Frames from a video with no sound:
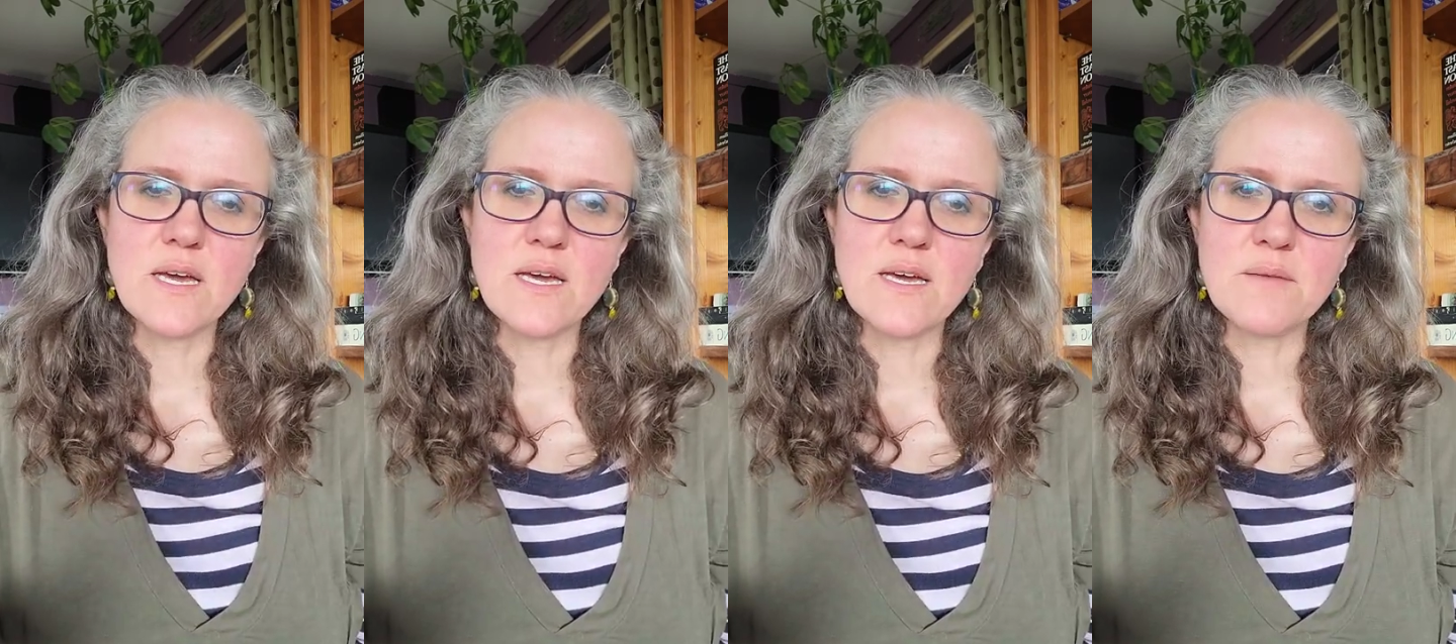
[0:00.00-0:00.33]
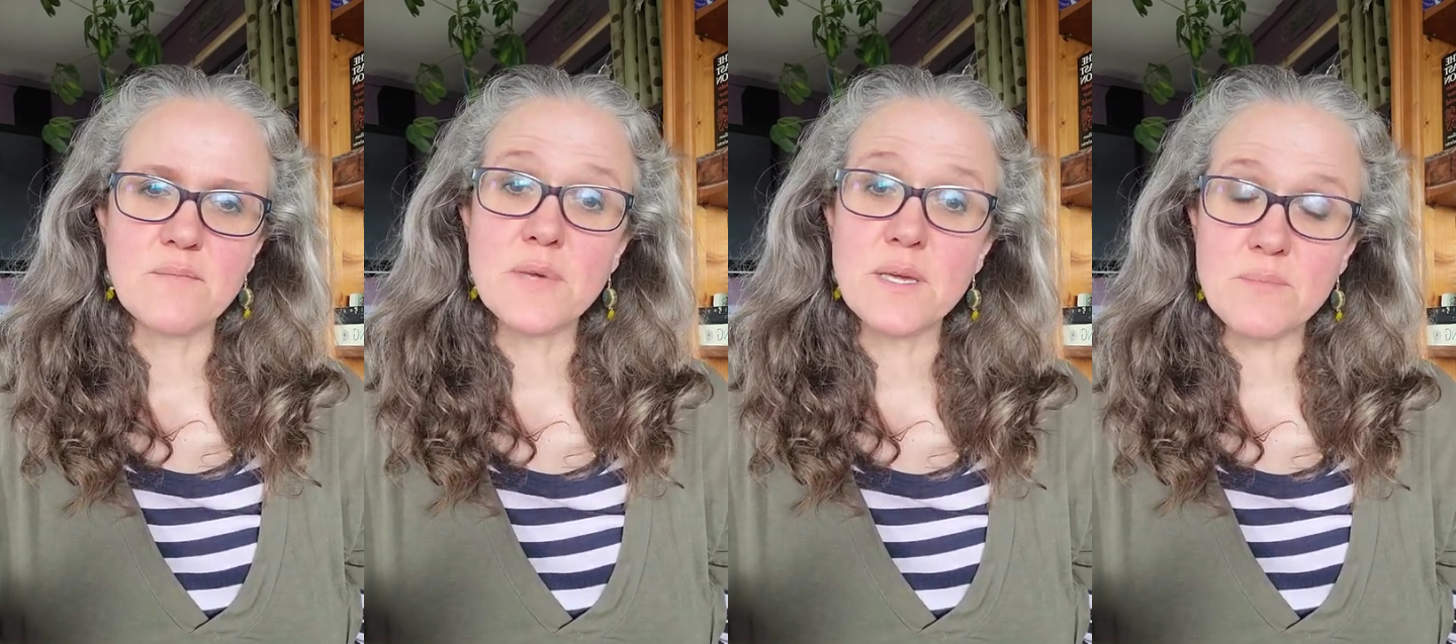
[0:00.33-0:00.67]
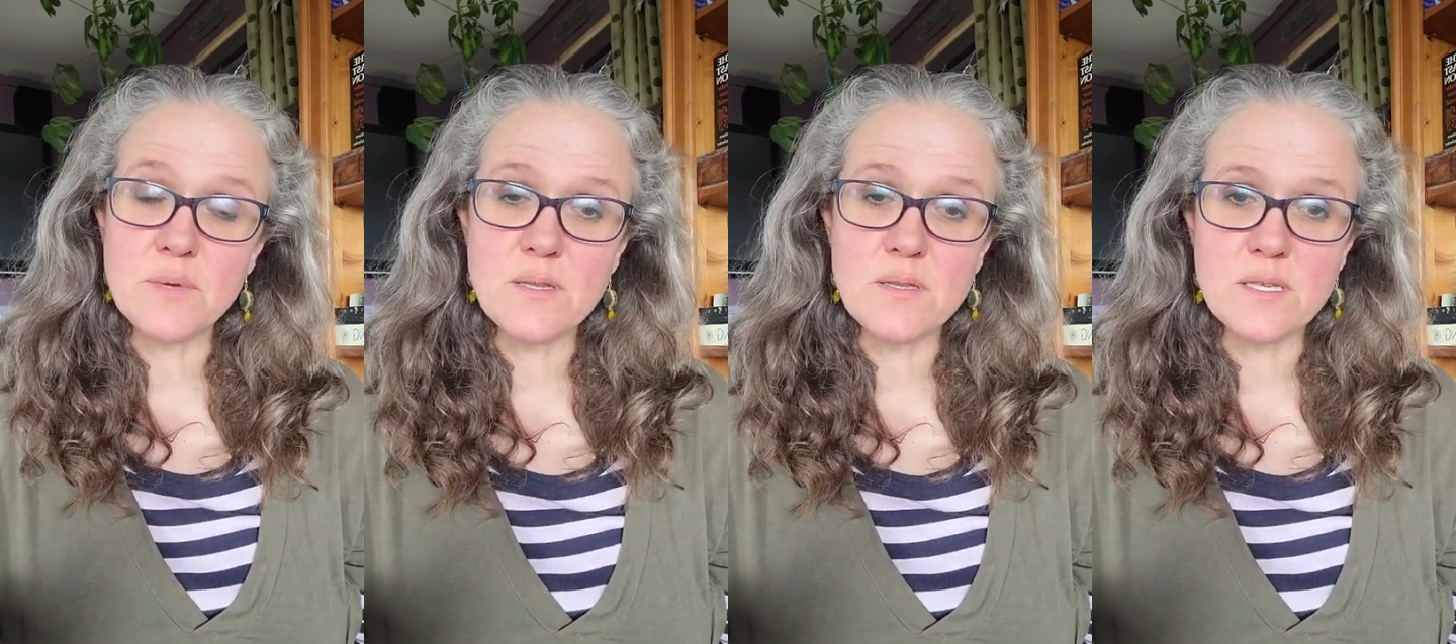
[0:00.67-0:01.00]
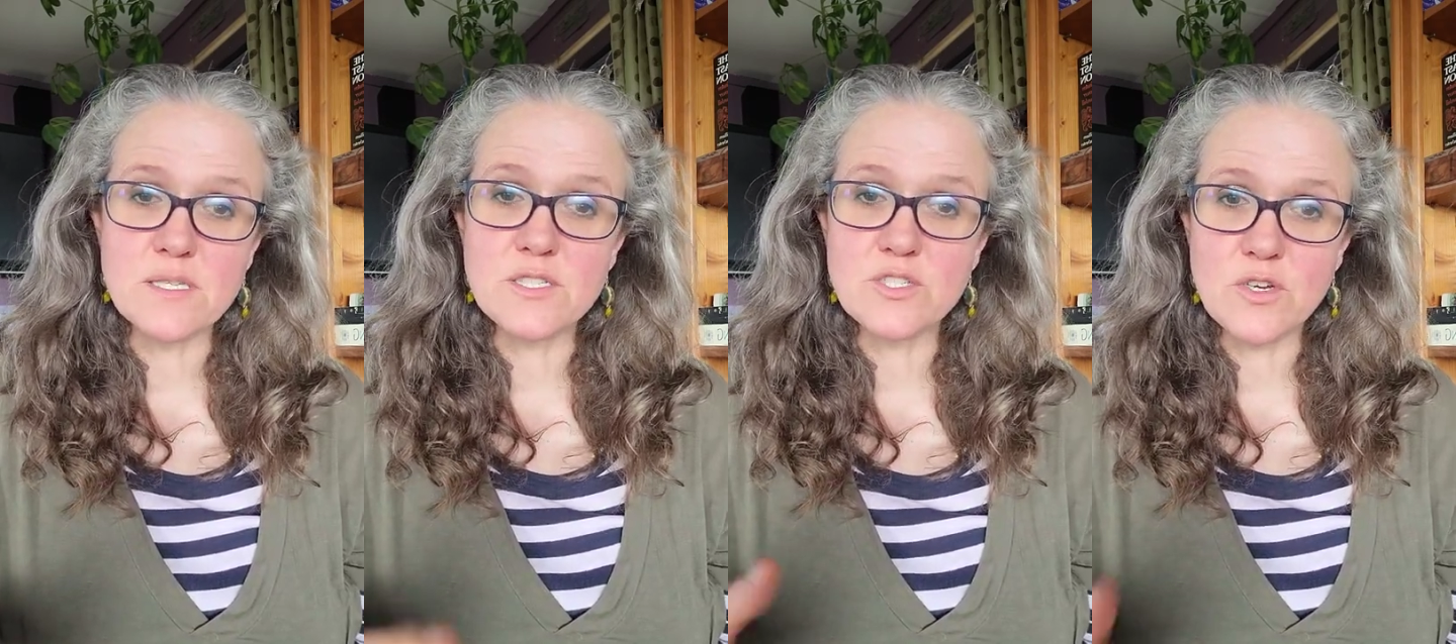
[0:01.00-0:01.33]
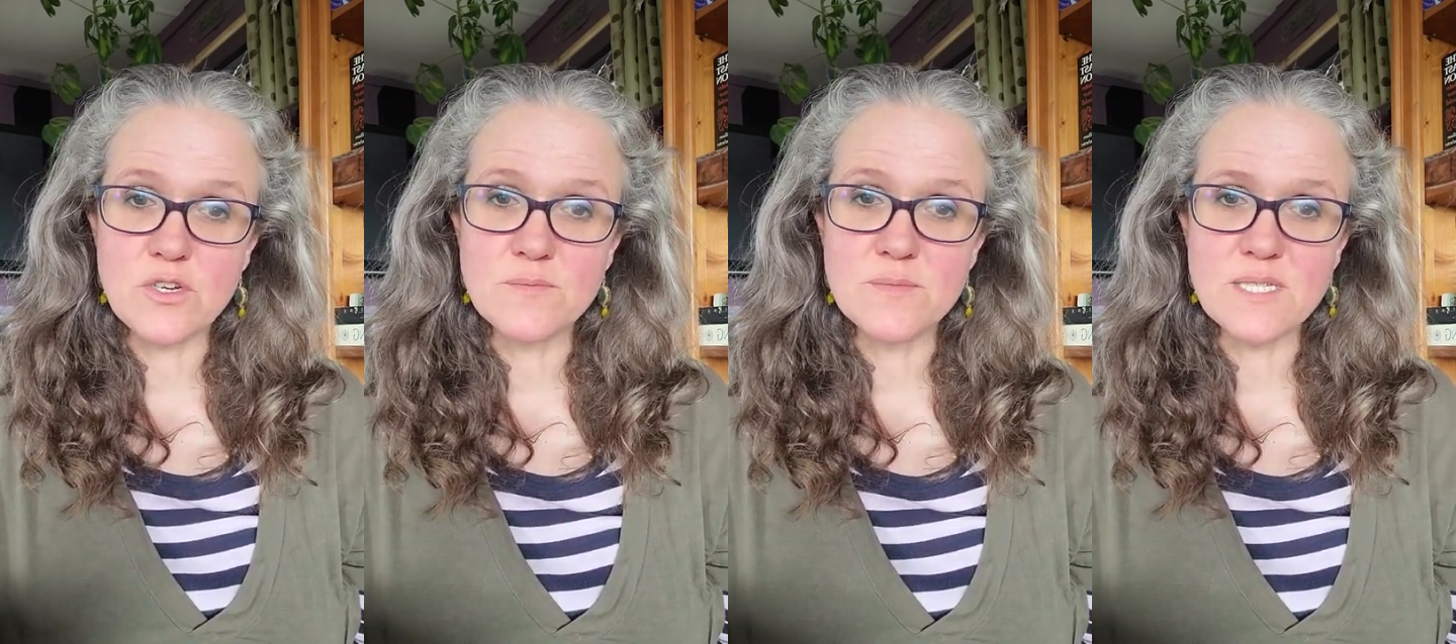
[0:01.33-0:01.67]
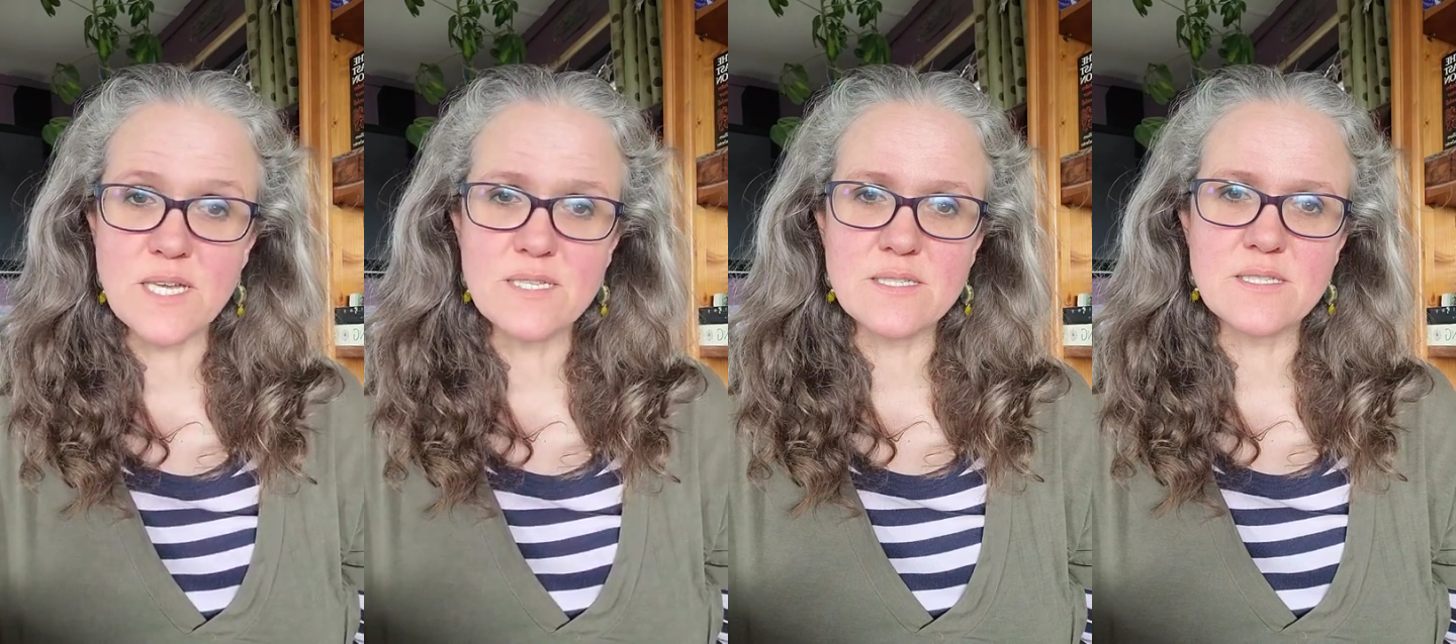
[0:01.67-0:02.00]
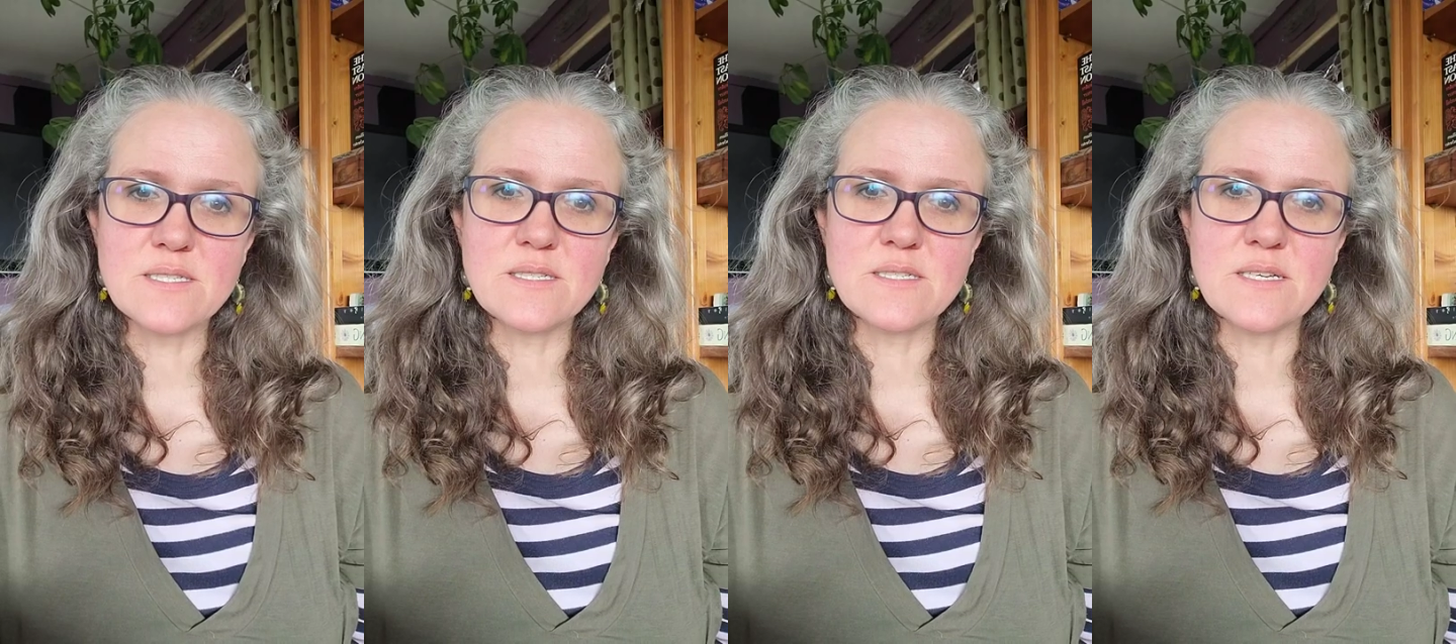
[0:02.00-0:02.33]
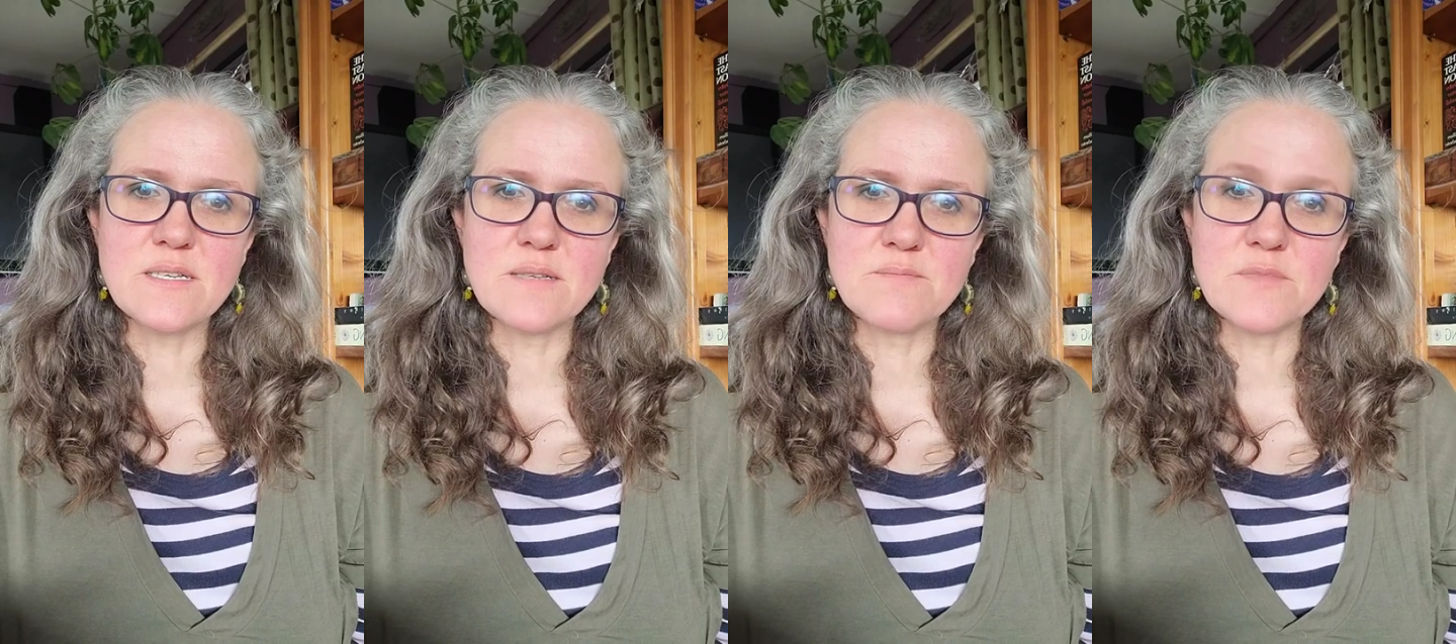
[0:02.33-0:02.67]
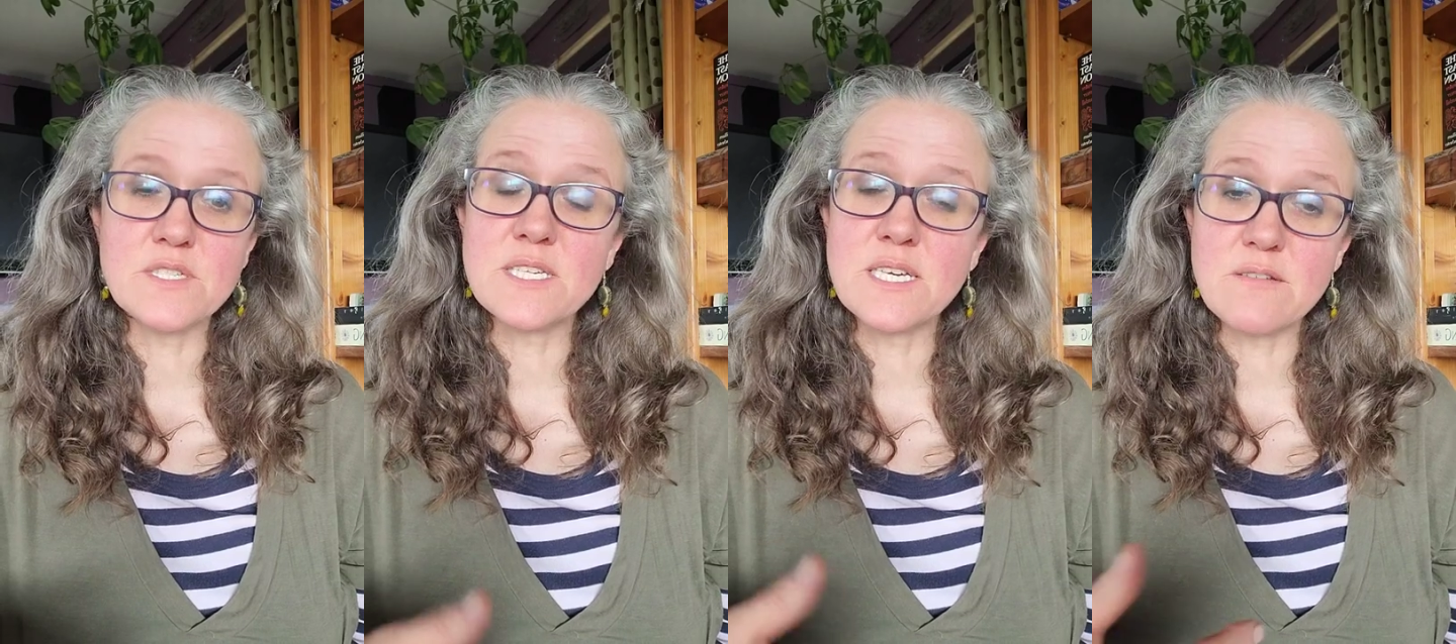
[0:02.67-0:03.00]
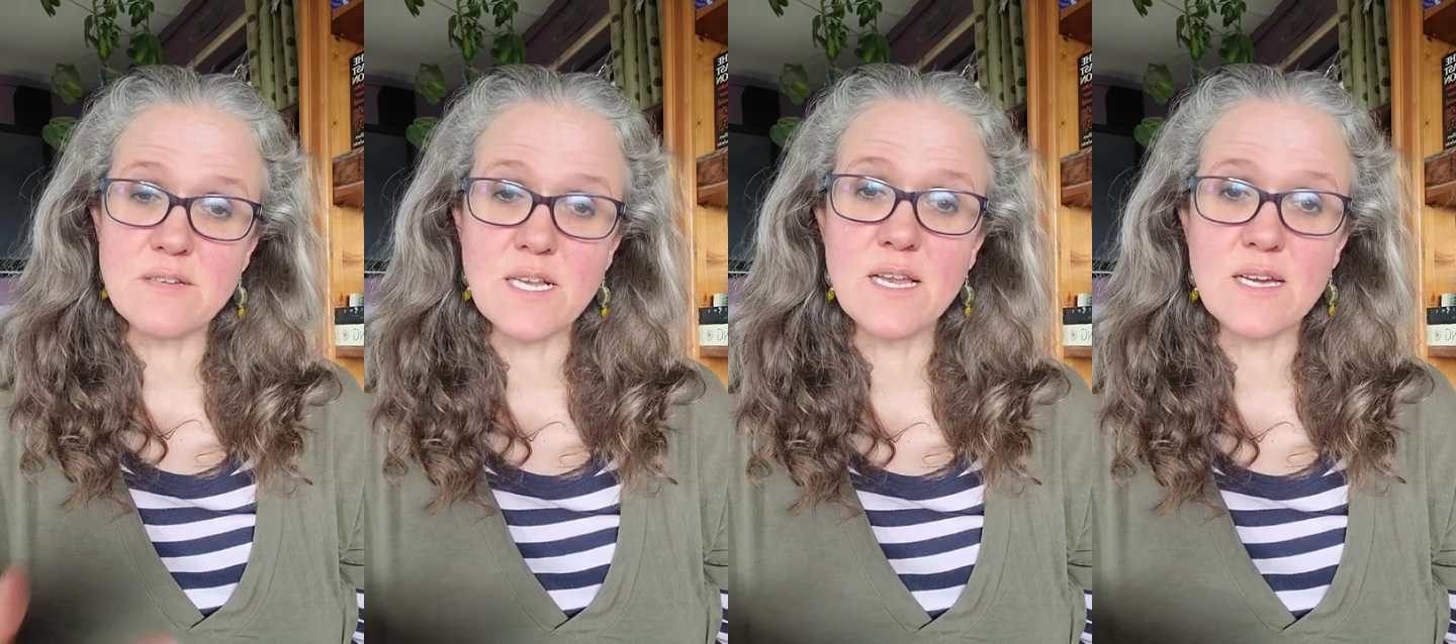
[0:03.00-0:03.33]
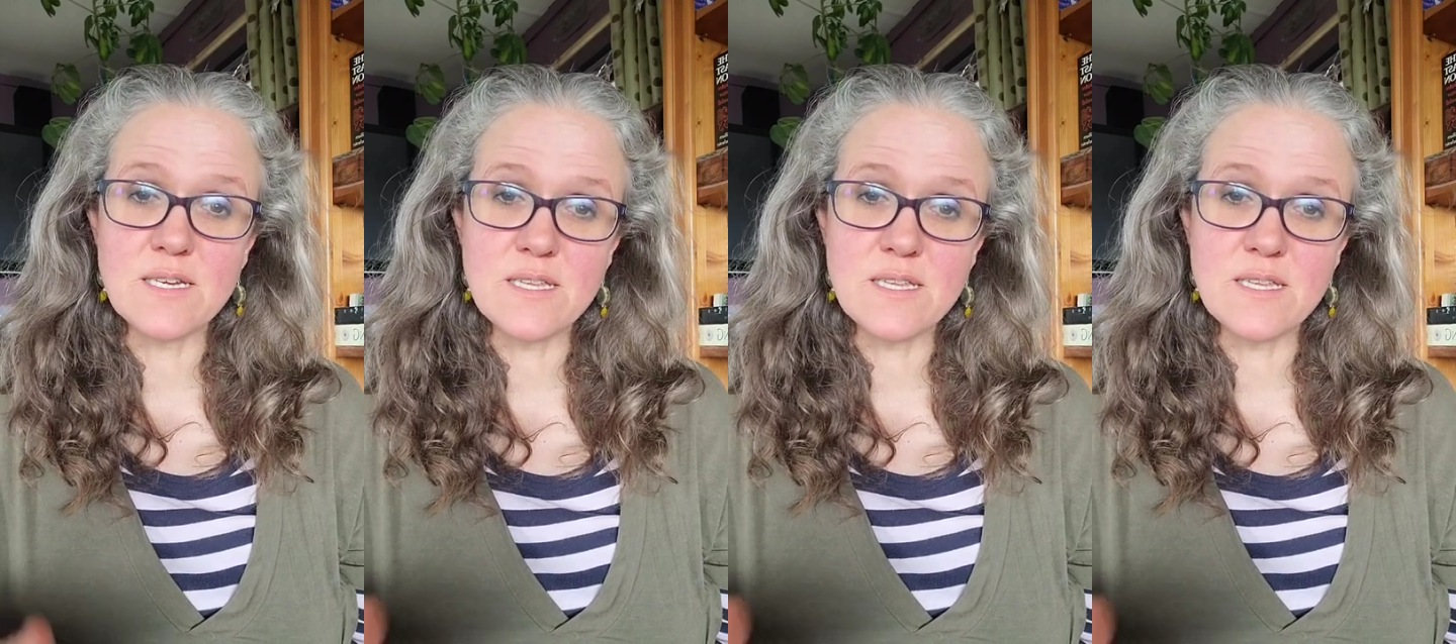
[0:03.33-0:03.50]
um, people and circumstances and materialize,